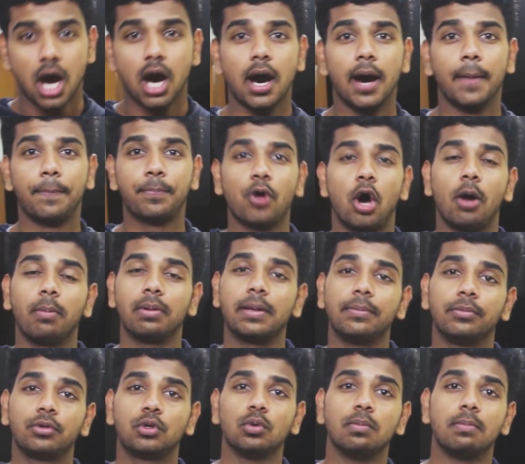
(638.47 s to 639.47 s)
a
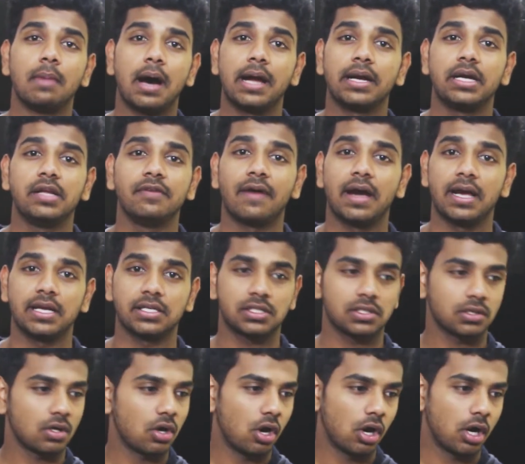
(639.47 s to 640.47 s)
problem to my
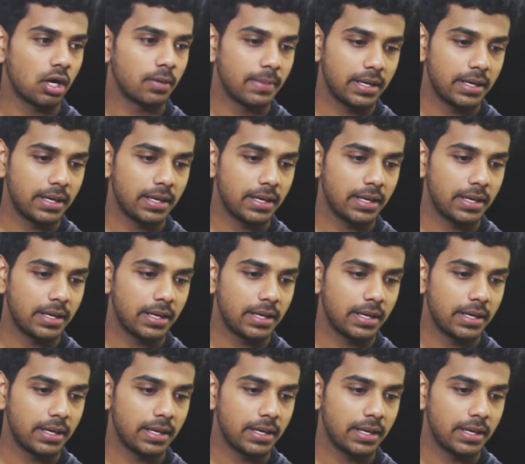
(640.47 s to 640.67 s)
device or